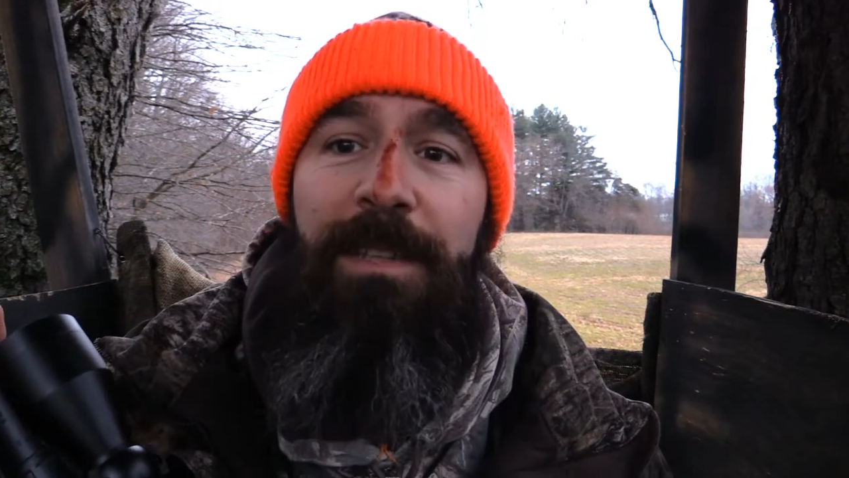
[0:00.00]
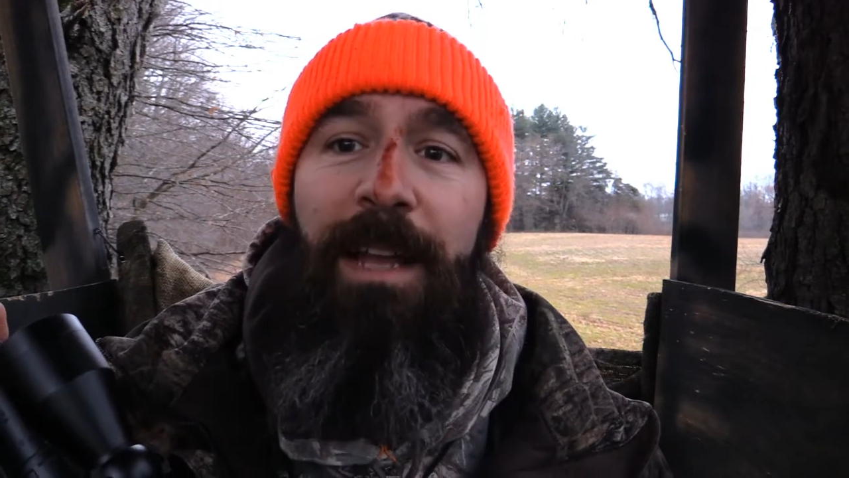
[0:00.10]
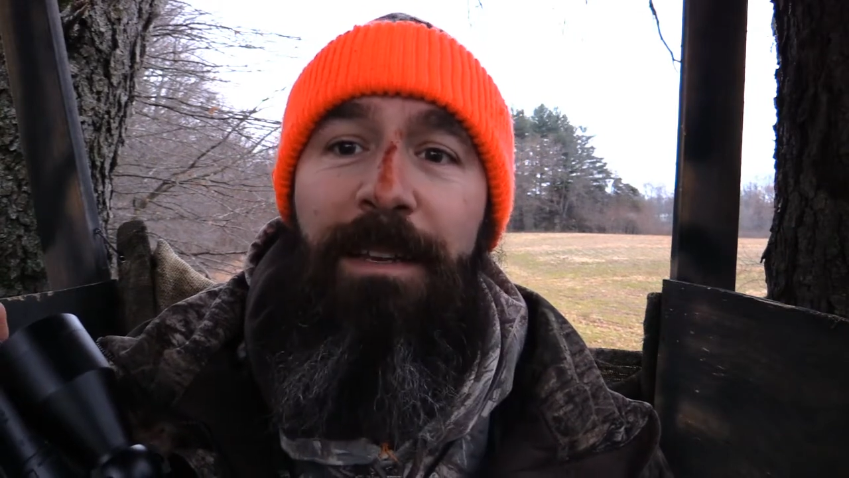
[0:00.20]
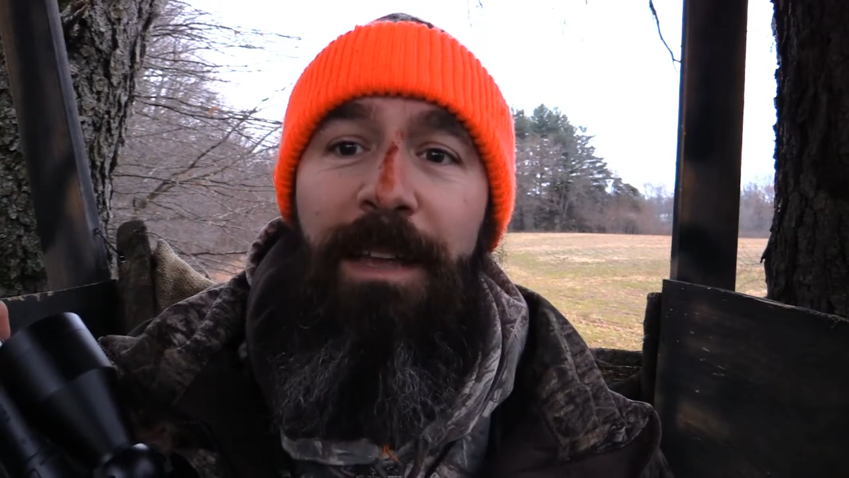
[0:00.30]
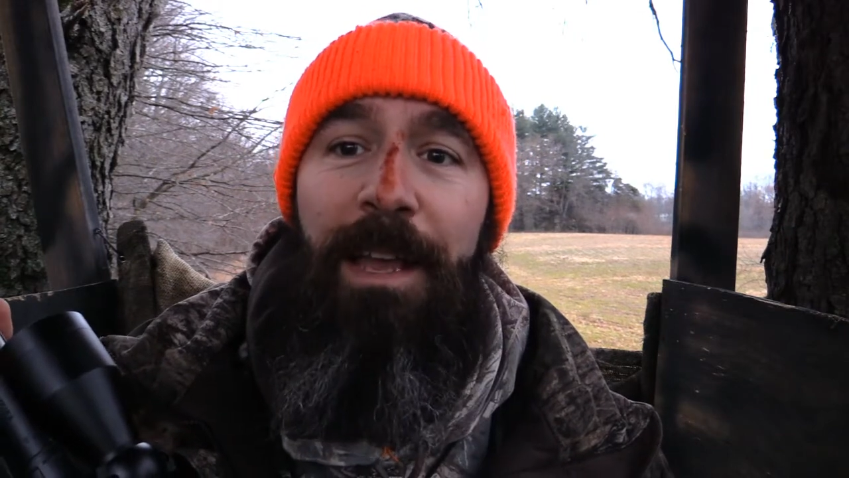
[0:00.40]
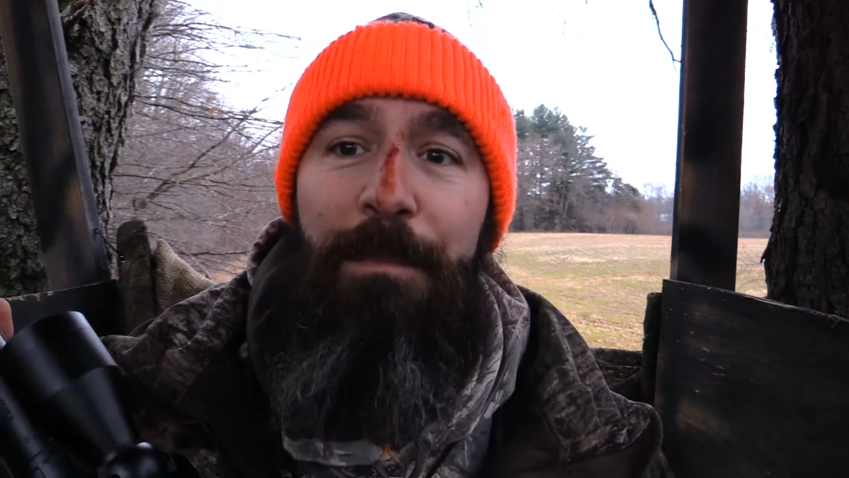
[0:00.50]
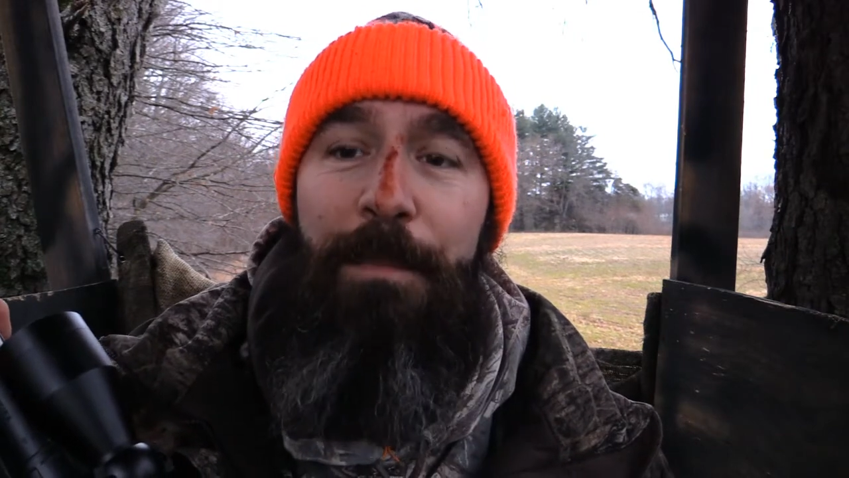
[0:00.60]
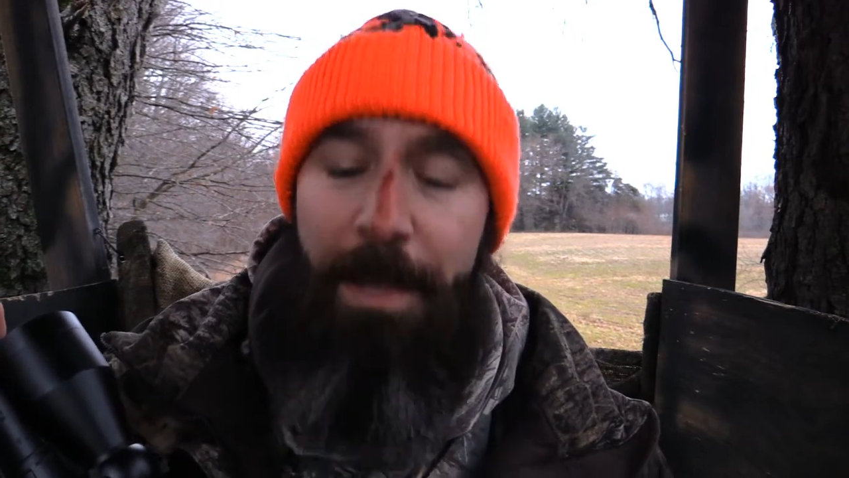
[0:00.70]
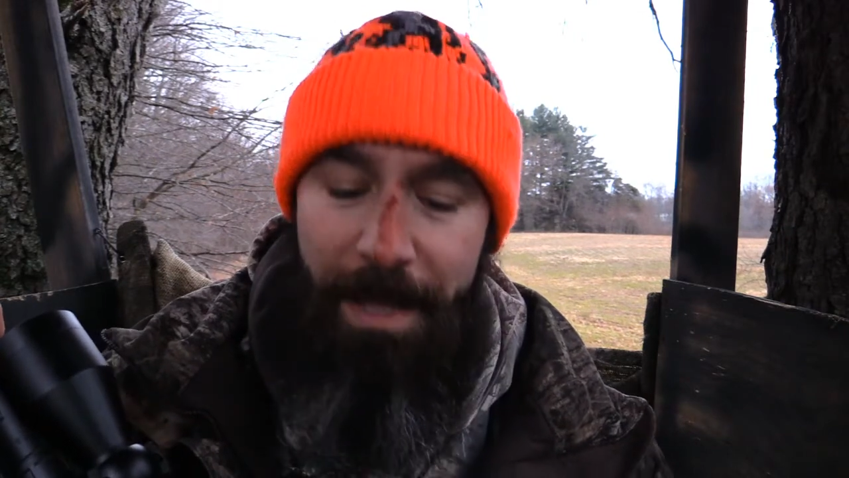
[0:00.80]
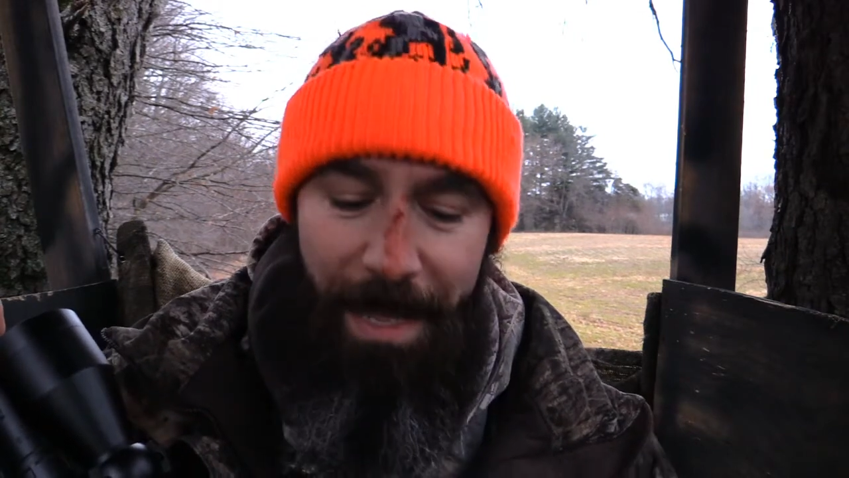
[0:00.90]

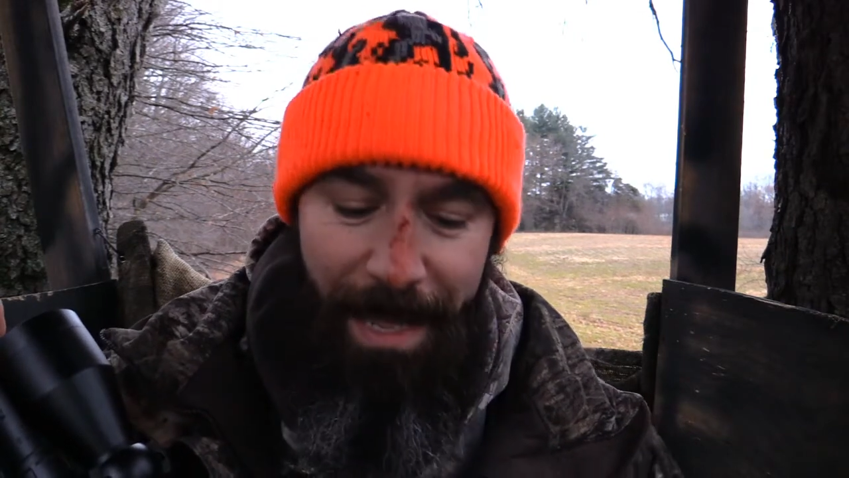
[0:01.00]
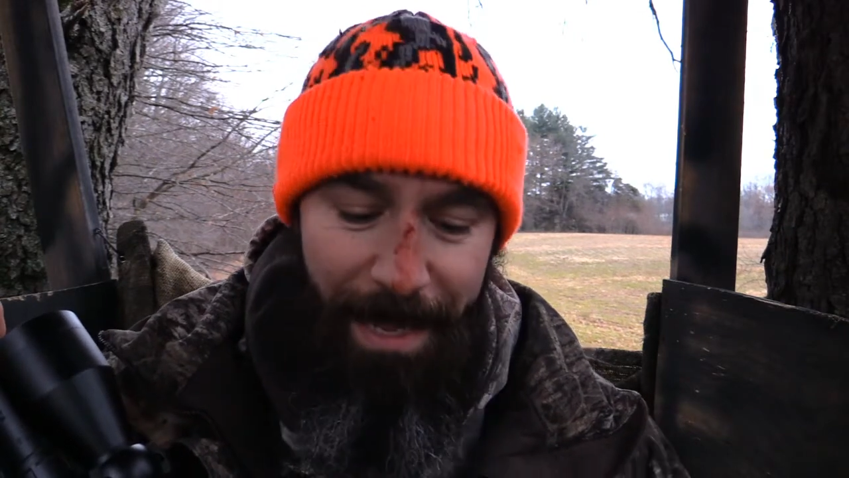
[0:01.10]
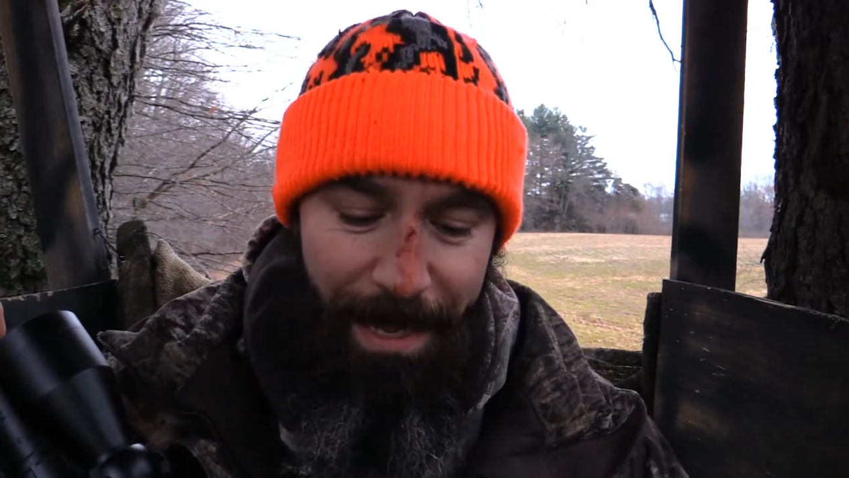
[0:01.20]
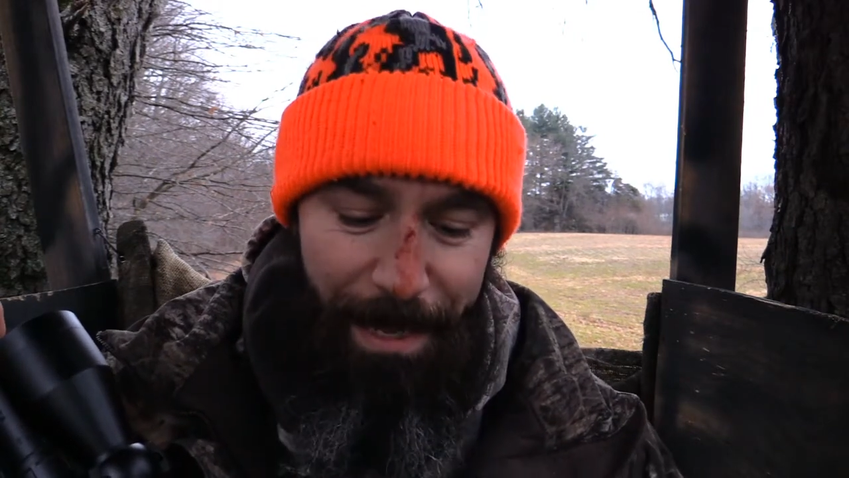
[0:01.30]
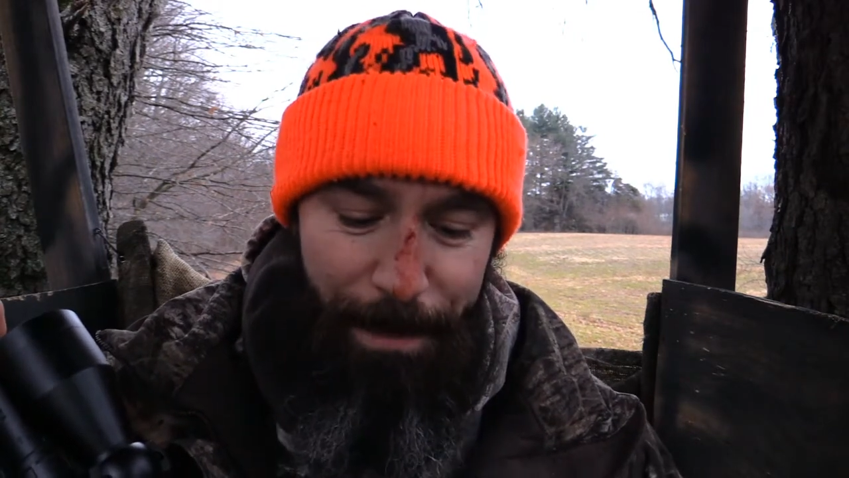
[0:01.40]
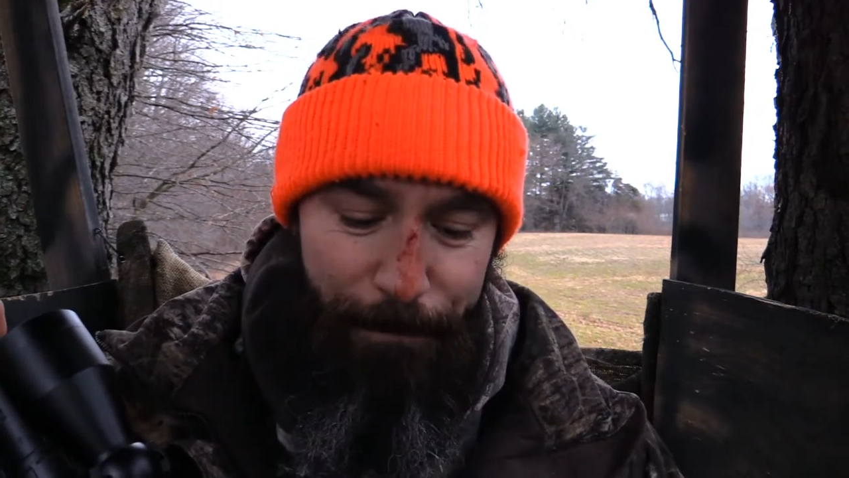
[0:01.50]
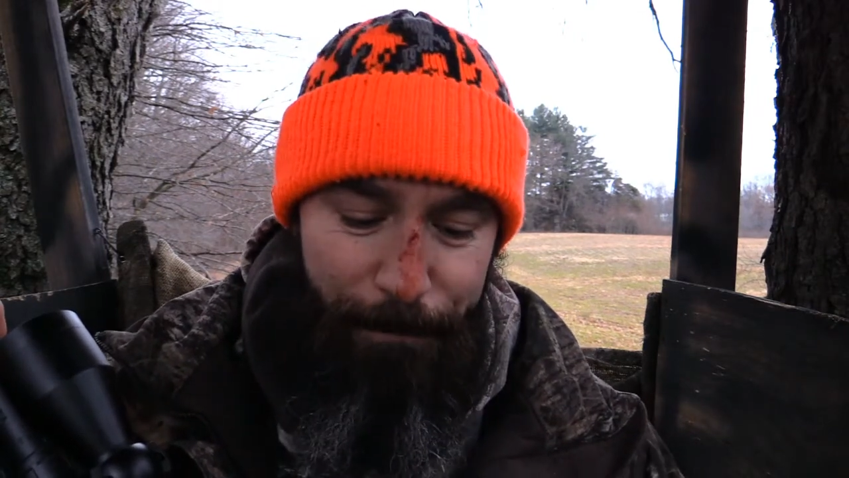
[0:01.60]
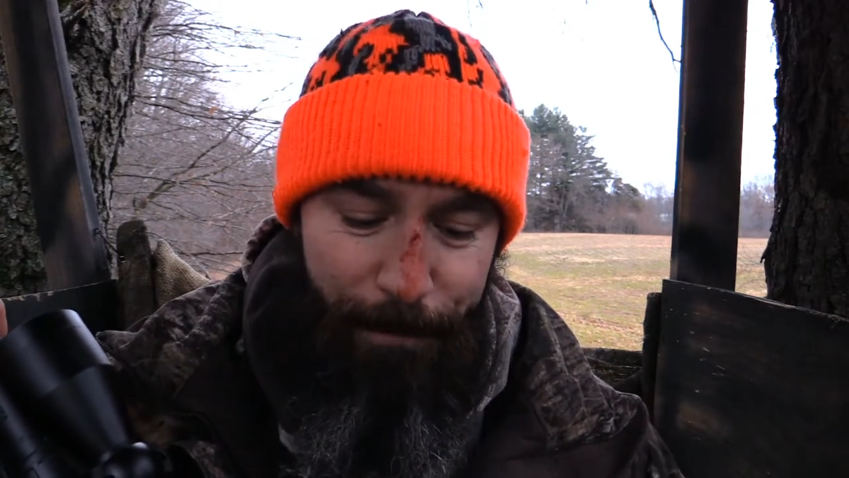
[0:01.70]
TACTACAM, I